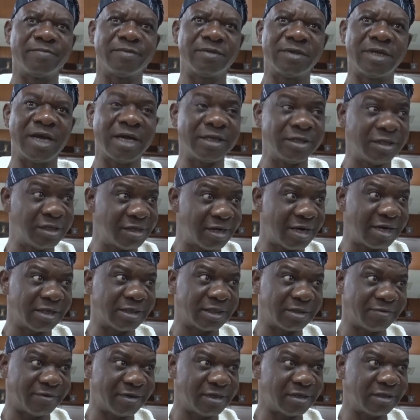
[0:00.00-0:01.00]

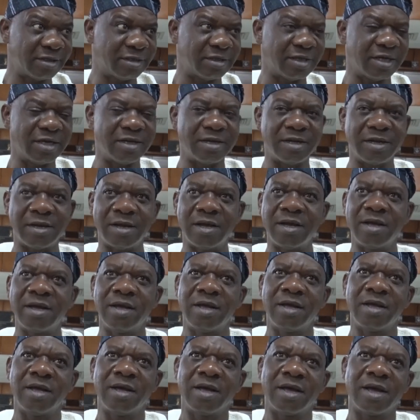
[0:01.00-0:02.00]
Nigerians president,
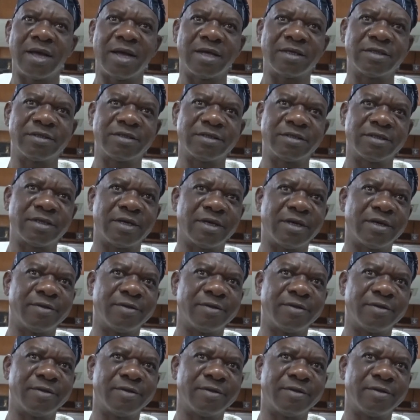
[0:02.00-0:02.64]
as